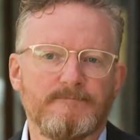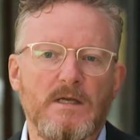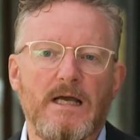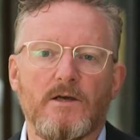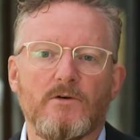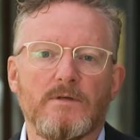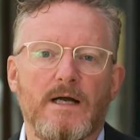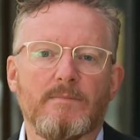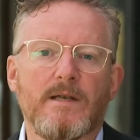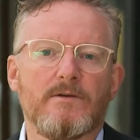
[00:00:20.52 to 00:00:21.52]
Hello,
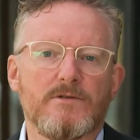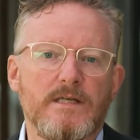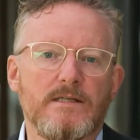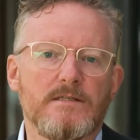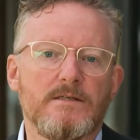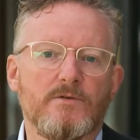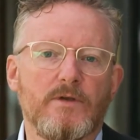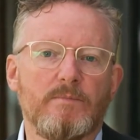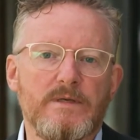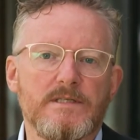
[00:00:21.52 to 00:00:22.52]
I'm Klaus Nielsen,
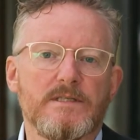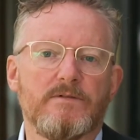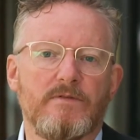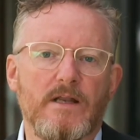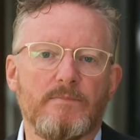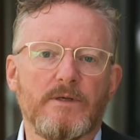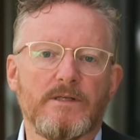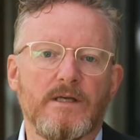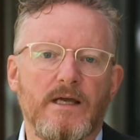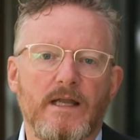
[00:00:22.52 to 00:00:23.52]
doing business development
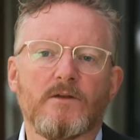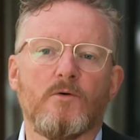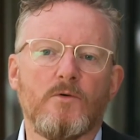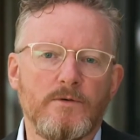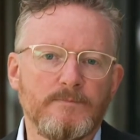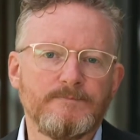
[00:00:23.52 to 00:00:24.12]
at GROHE.